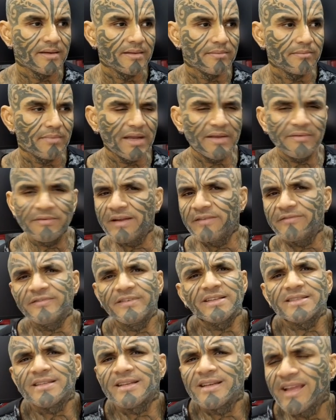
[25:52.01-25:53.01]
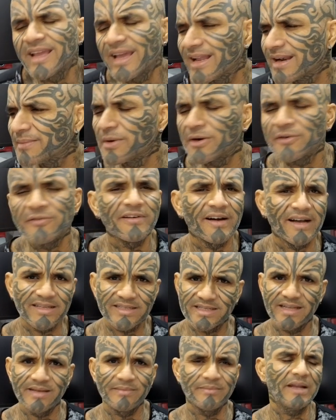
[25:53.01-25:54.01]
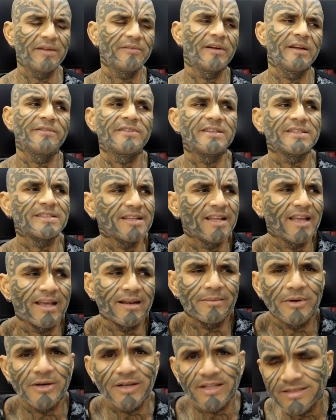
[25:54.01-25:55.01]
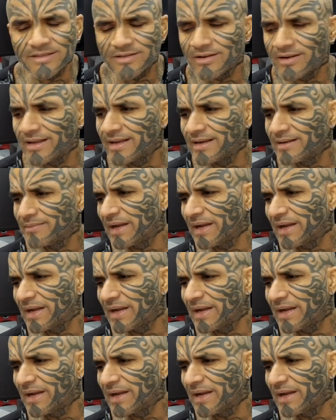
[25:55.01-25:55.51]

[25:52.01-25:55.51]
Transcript: My wife doesn't care about fasting. My wife doesn't care about insulin.